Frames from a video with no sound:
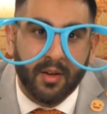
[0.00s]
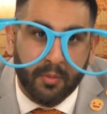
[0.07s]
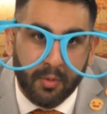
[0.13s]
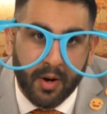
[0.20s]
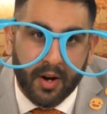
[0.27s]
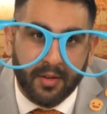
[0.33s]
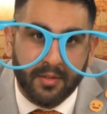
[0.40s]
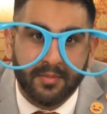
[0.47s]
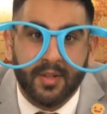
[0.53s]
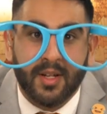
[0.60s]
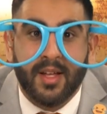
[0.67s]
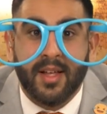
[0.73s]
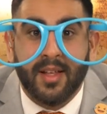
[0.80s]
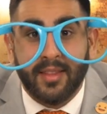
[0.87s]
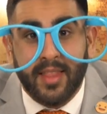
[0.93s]
Well,
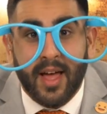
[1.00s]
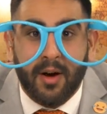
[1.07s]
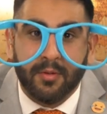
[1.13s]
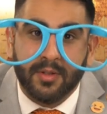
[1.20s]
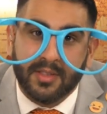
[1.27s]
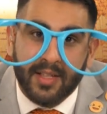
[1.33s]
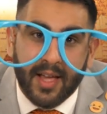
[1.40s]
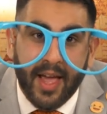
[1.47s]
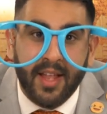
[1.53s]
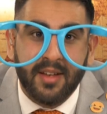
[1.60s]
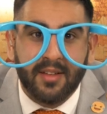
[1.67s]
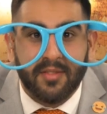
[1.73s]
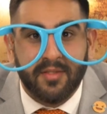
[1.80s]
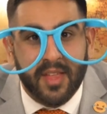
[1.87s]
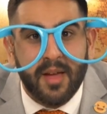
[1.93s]
that was the
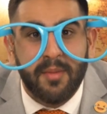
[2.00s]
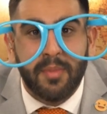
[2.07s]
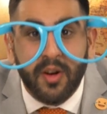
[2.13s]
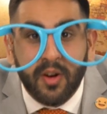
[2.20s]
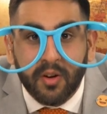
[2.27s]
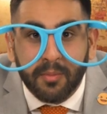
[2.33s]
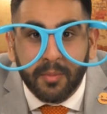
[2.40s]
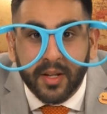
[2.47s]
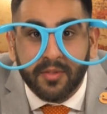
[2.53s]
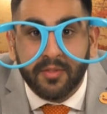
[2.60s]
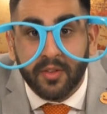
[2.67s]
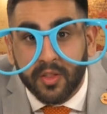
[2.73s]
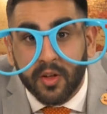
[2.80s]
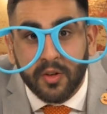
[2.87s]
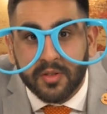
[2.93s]
end of their pyramid
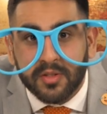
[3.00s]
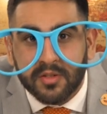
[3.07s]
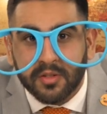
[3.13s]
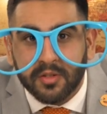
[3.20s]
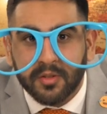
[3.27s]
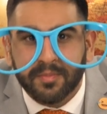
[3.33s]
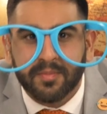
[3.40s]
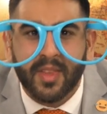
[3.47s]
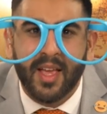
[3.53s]
for those two.